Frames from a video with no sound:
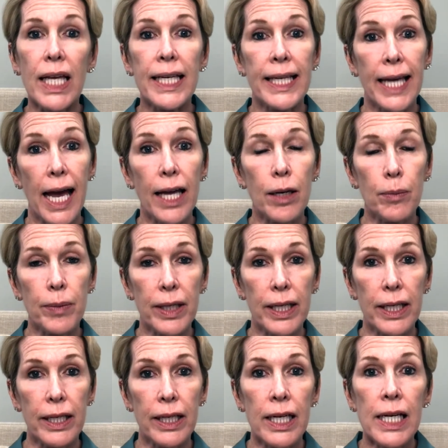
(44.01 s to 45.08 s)

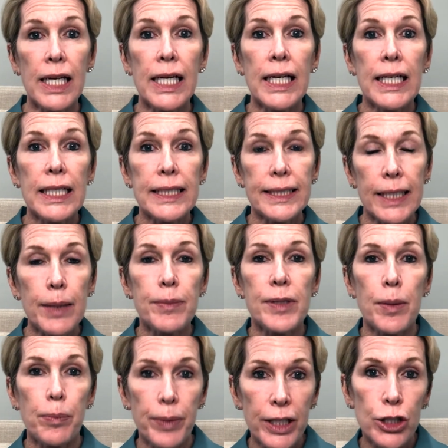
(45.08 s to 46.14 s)
Ketamine
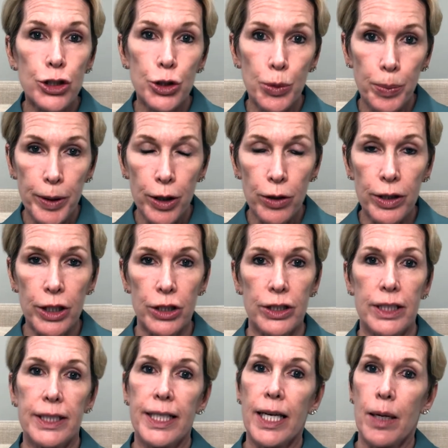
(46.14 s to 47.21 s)
seems a bit superior
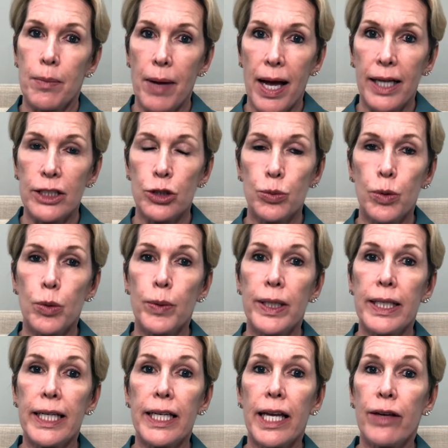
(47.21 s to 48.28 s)
to TMS when
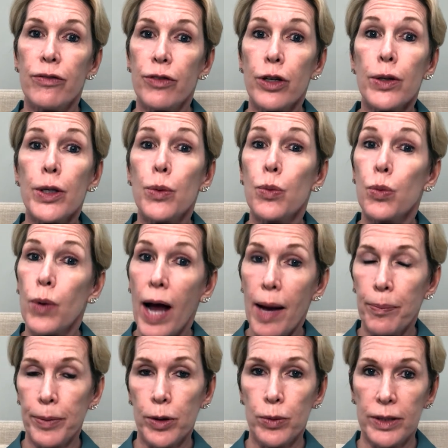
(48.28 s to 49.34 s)
we need a very
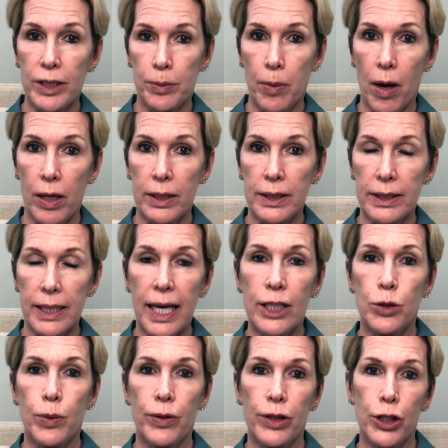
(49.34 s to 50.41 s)
rapid response,
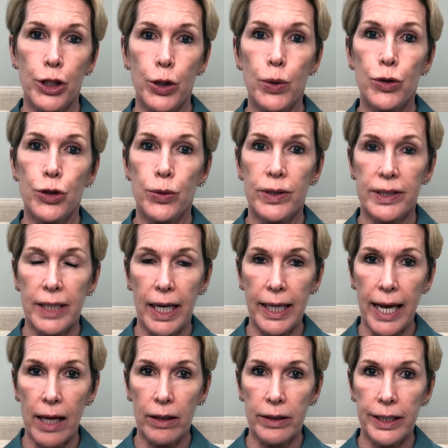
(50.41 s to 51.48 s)
as with acute
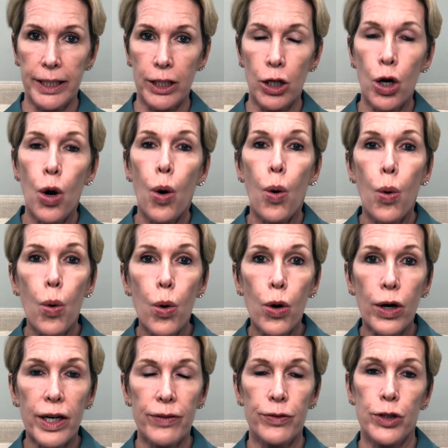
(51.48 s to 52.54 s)
suicidality,
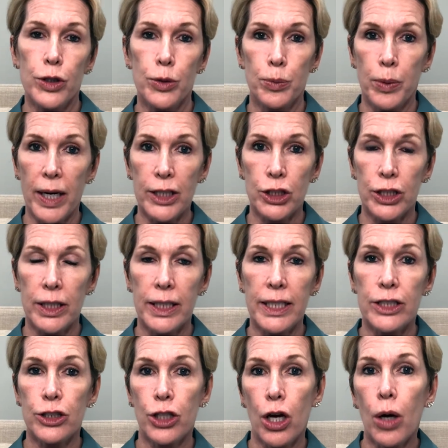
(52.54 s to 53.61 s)
or if the depression
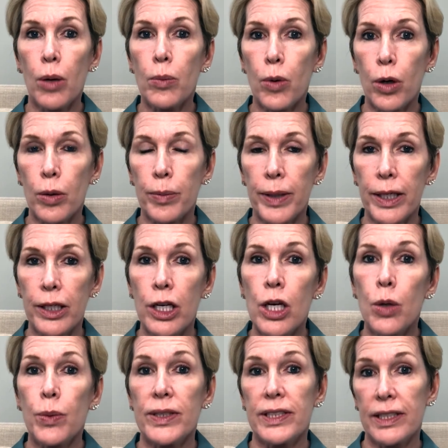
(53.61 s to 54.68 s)
is comorbid
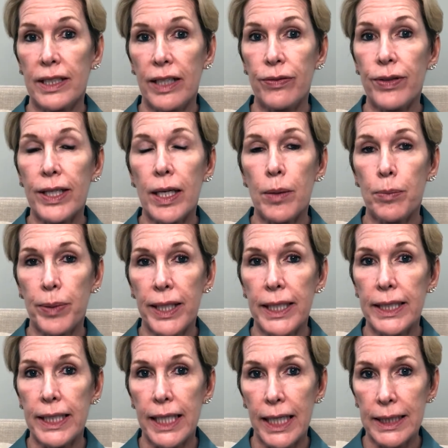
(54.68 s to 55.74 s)
with significant
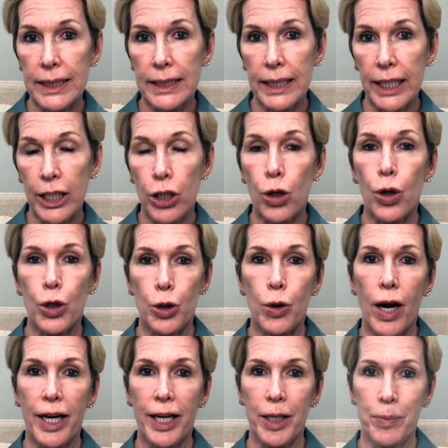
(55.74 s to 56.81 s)
PTSD or
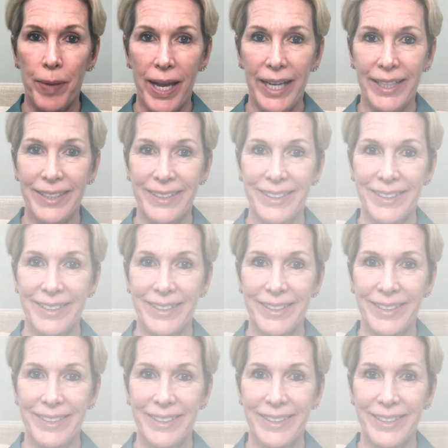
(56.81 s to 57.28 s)
chronic pain.